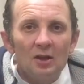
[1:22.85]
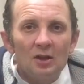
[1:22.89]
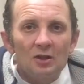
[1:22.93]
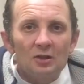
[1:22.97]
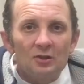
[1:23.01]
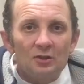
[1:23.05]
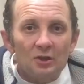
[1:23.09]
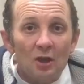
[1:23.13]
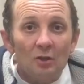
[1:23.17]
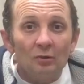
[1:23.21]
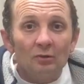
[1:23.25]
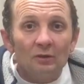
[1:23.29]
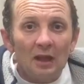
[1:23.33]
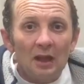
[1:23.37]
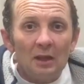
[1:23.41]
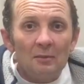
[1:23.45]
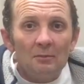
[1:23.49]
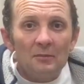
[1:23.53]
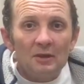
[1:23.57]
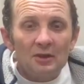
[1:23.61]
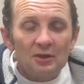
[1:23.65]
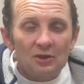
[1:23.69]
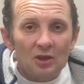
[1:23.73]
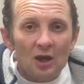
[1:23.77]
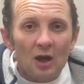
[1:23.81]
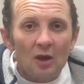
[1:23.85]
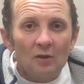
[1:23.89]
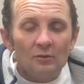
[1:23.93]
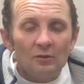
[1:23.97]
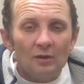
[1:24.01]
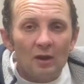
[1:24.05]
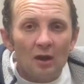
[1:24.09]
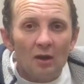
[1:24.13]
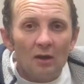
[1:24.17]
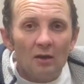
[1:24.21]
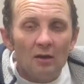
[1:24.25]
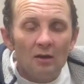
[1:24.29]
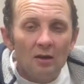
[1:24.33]
So let me show
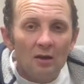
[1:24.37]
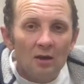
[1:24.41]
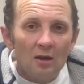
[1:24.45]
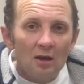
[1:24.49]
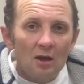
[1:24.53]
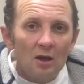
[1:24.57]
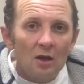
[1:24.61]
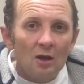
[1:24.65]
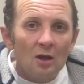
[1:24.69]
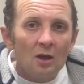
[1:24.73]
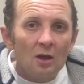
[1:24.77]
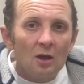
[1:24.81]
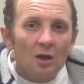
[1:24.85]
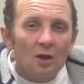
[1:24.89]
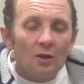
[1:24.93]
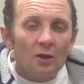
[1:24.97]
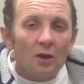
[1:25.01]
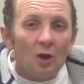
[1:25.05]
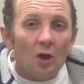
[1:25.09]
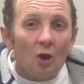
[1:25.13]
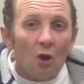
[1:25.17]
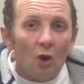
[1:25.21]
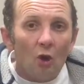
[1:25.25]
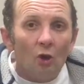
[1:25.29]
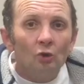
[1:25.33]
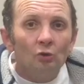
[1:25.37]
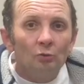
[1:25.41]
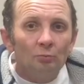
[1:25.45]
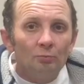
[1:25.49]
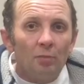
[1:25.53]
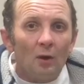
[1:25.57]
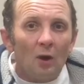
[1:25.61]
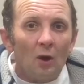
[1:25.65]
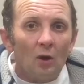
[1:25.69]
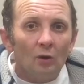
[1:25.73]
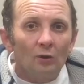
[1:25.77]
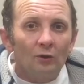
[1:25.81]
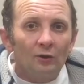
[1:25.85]
you the
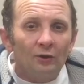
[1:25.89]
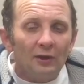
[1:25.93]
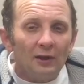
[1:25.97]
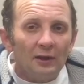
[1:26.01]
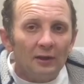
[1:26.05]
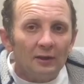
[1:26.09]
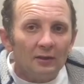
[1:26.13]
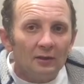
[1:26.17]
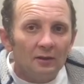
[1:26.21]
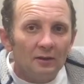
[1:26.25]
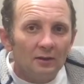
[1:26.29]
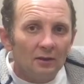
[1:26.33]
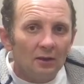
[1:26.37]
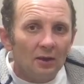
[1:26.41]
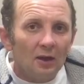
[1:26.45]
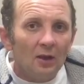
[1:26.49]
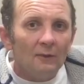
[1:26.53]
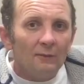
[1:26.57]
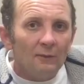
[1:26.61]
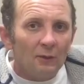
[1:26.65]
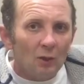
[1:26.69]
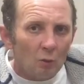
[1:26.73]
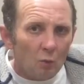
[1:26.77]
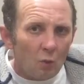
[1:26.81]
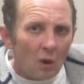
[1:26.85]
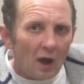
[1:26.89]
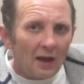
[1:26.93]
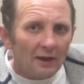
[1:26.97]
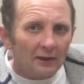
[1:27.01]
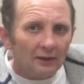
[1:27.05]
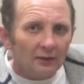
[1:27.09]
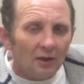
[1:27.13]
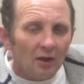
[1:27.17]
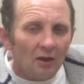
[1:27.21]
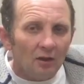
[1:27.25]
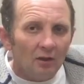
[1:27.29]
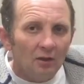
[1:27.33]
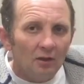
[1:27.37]
unboxing of the
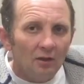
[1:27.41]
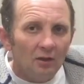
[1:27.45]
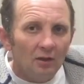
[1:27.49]
Wagner